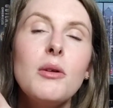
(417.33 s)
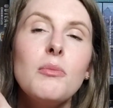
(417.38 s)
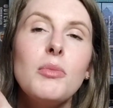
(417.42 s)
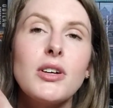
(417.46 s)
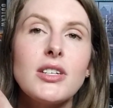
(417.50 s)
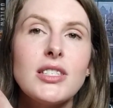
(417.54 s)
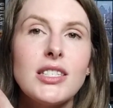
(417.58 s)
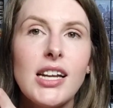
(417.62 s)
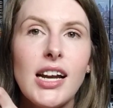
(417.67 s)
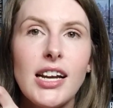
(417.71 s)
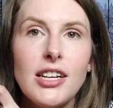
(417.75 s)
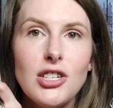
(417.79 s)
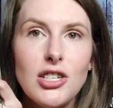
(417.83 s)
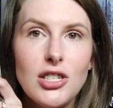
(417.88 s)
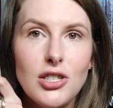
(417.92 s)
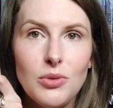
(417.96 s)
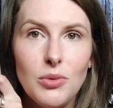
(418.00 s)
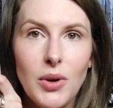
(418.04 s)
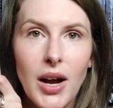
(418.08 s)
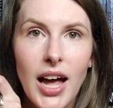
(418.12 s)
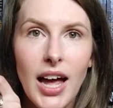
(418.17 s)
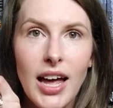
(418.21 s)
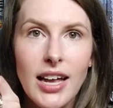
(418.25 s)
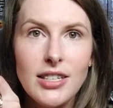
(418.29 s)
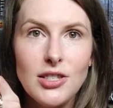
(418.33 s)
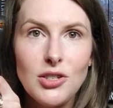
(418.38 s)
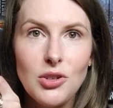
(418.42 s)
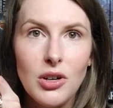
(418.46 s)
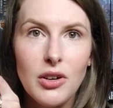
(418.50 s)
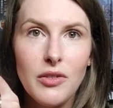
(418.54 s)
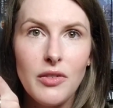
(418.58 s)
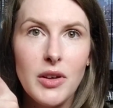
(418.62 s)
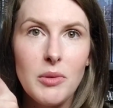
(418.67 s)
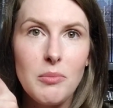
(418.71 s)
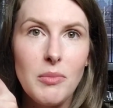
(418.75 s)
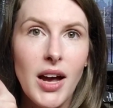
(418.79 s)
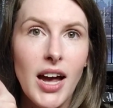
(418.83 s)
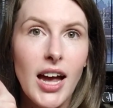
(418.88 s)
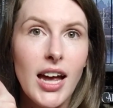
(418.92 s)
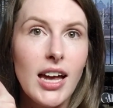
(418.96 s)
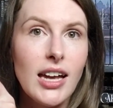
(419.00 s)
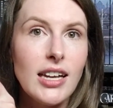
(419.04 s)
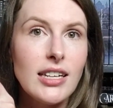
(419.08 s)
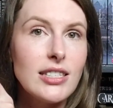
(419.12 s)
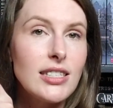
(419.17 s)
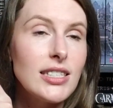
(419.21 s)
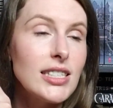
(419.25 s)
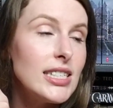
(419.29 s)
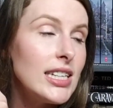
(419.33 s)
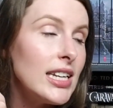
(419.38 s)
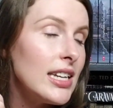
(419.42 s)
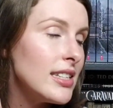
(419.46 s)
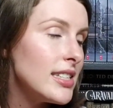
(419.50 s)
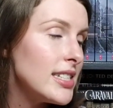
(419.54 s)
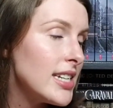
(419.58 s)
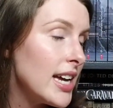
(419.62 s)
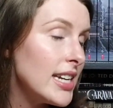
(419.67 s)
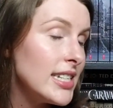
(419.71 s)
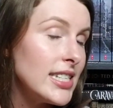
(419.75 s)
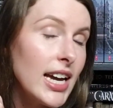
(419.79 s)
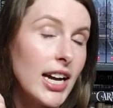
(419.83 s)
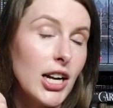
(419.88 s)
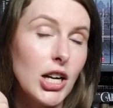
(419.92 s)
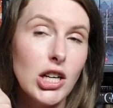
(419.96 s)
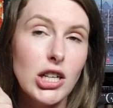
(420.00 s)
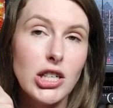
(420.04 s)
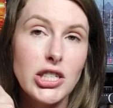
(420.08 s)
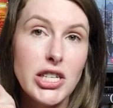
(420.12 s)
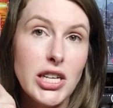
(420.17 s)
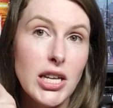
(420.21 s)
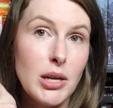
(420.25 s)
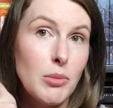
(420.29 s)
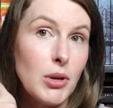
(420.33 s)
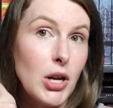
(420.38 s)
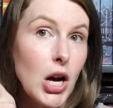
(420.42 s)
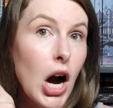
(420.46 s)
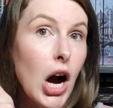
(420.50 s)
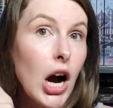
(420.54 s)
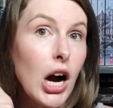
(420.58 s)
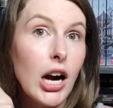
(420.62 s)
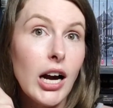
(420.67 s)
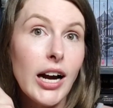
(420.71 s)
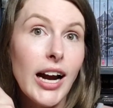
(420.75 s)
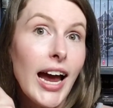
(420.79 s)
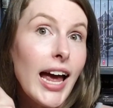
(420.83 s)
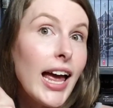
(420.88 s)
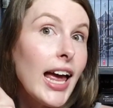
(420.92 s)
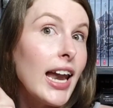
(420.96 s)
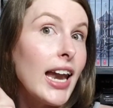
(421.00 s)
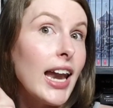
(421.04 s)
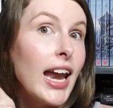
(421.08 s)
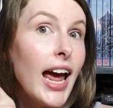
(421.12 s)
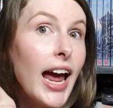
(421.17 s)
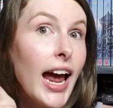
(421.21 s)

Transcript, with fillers: books that I just read sort of in my Ted Dekker TBR in